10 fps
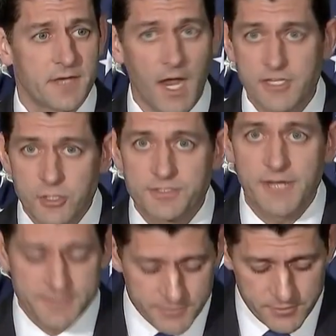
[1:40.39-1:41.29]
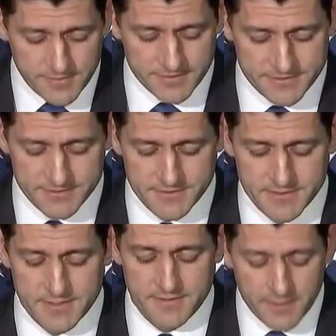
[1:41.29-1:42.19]
I chose not to do this.
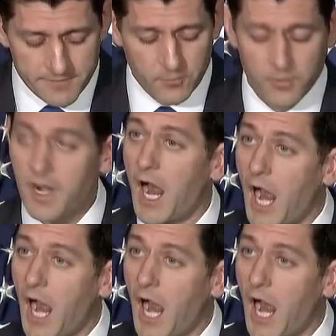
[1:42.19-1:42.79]
Therefore,